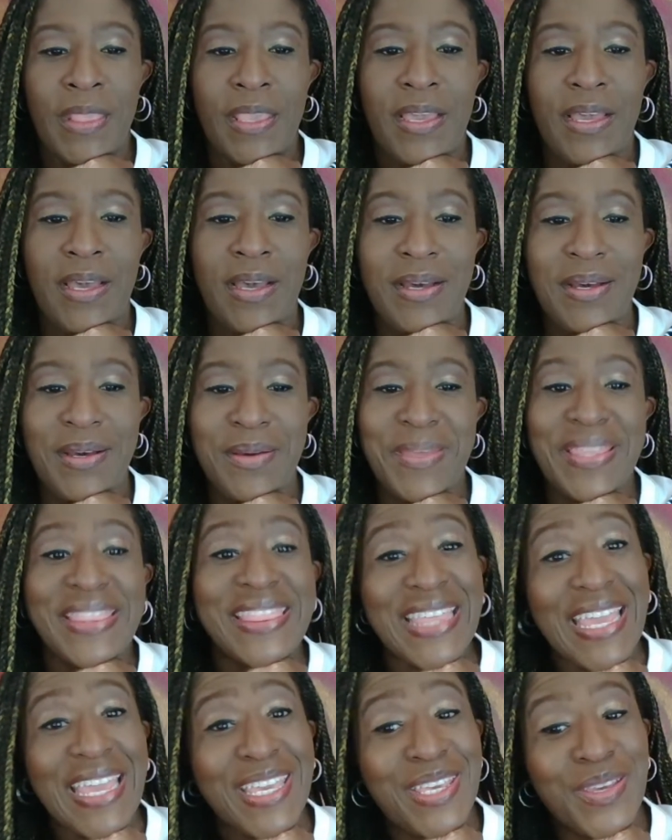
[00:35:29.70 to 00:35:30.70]
And
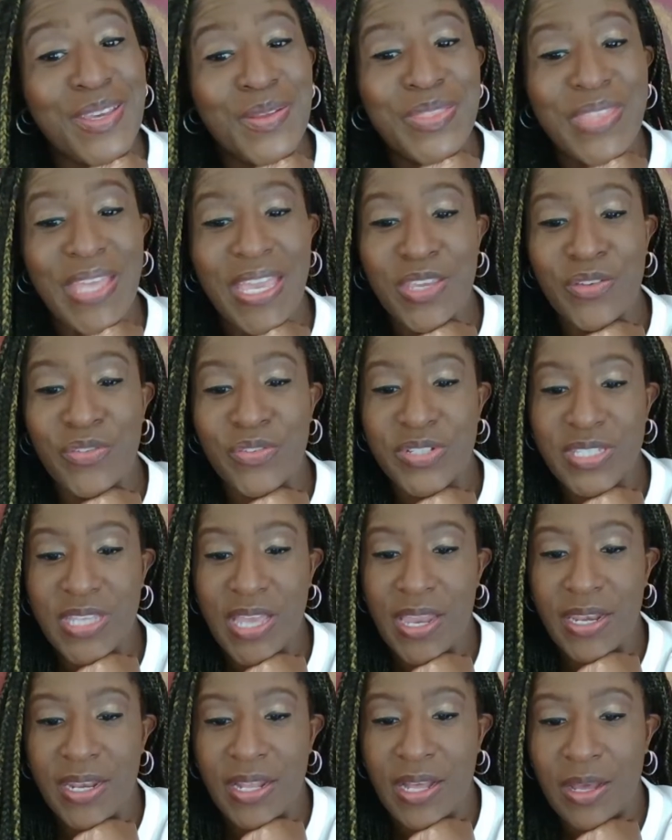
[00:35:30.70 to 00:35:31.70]
thank you for
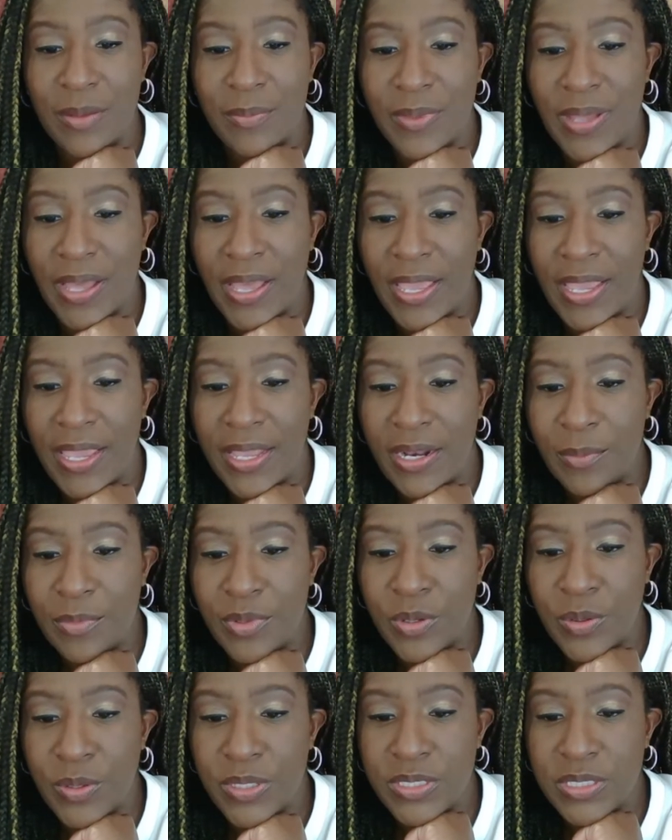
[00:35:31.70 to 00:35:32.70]
signing up. I'm
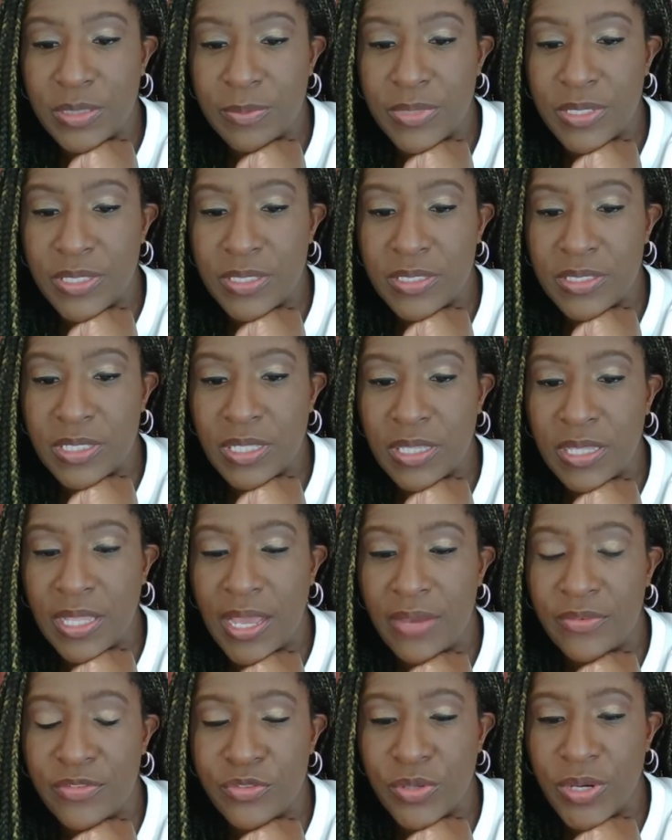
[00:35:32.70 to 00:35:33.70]
going to miss the
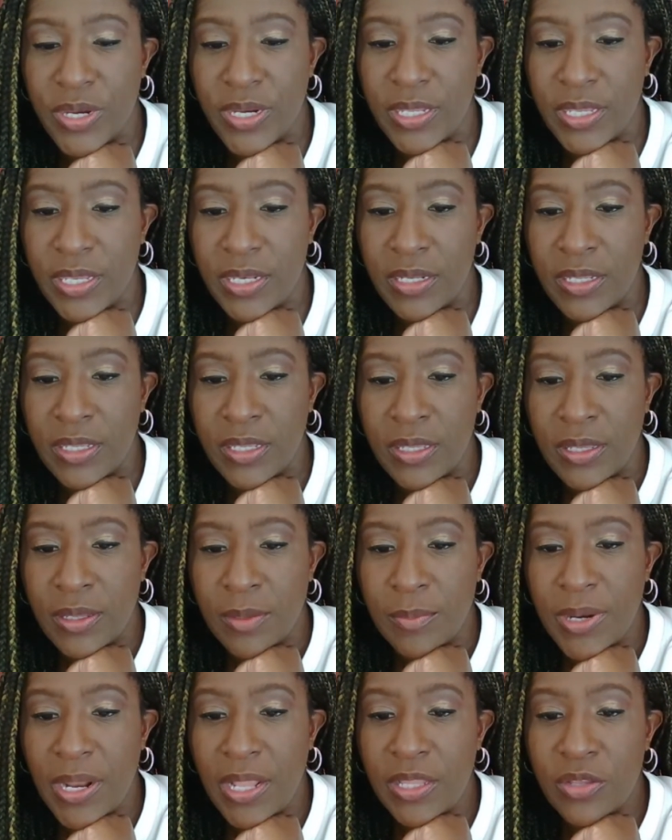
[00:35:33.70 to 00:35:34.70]
live training,
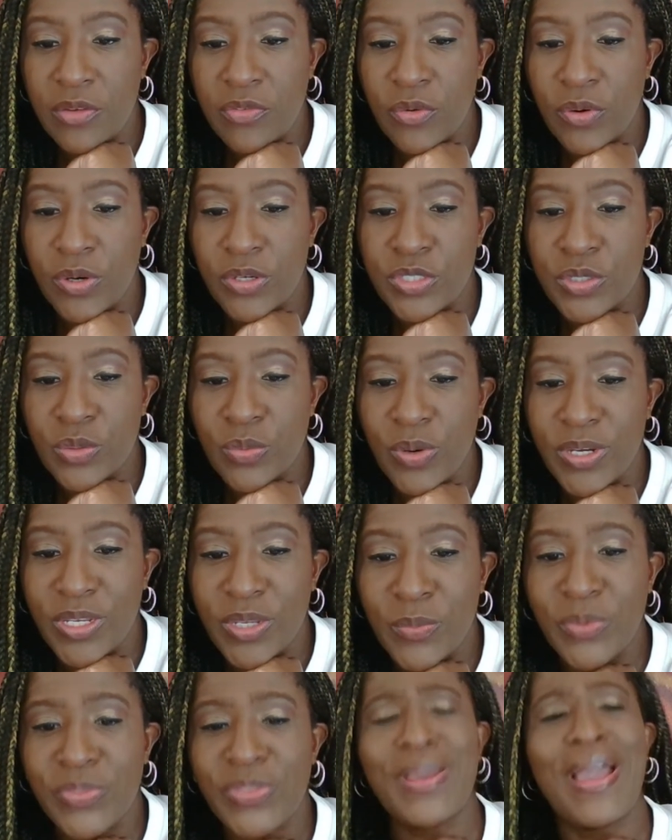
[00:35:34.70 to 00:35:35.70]
but I look forward to
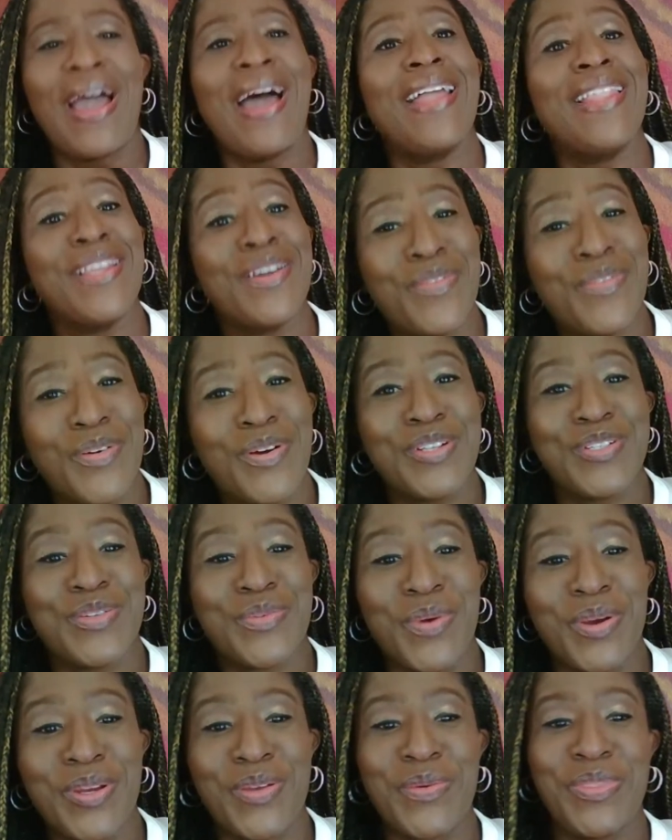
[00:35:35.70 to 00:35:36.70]
working with you. I look forward to
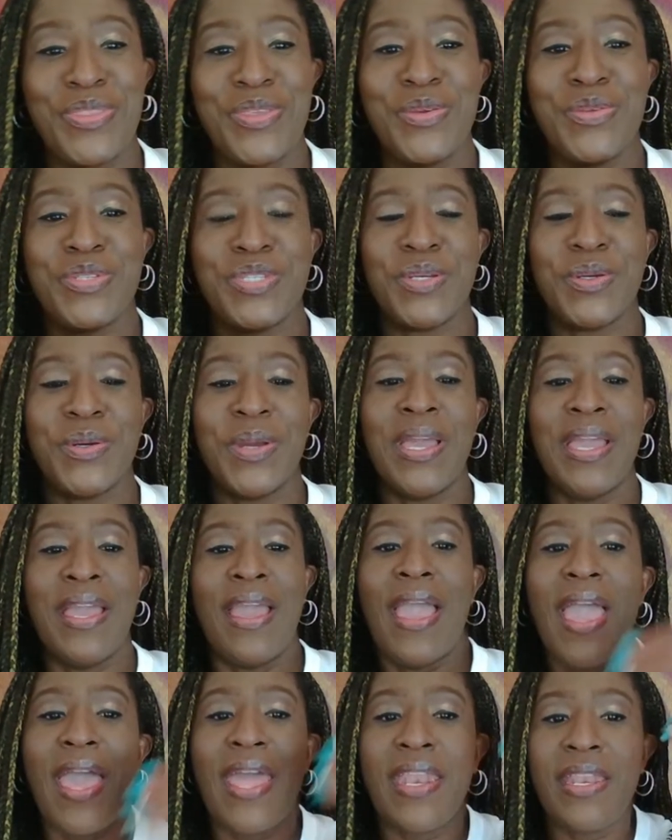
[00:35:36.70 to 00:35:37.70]
working with you too.
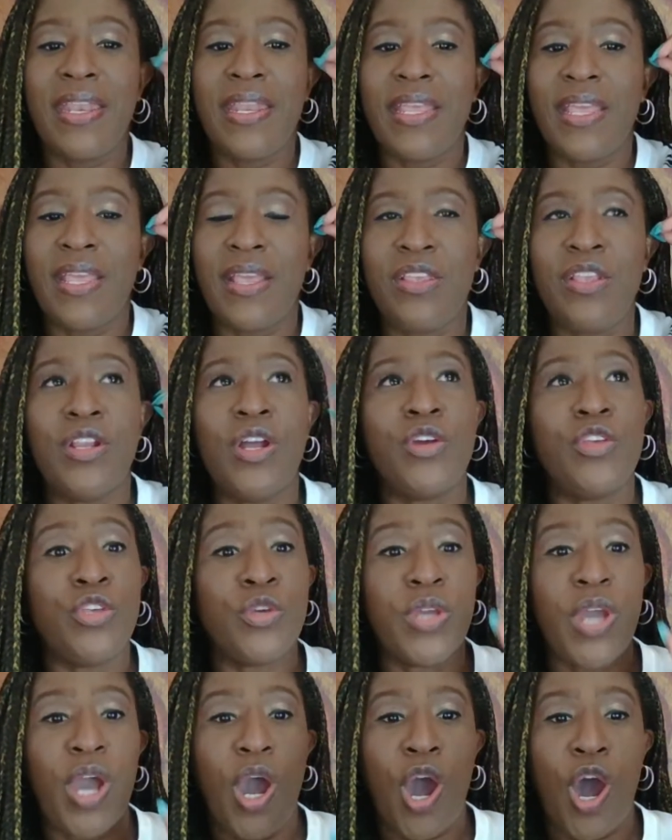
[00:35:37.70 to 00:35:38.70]
And you
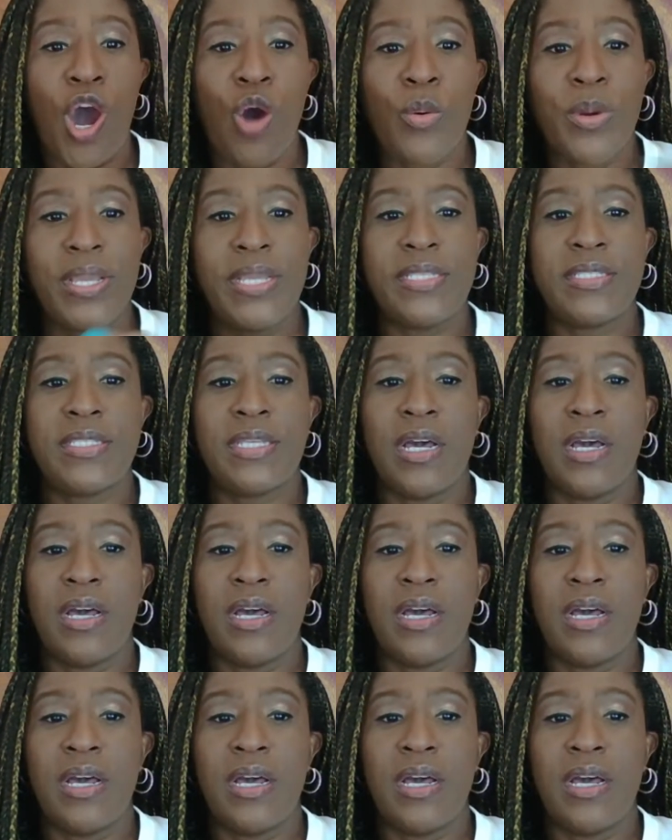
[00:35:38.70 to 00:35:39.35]
can always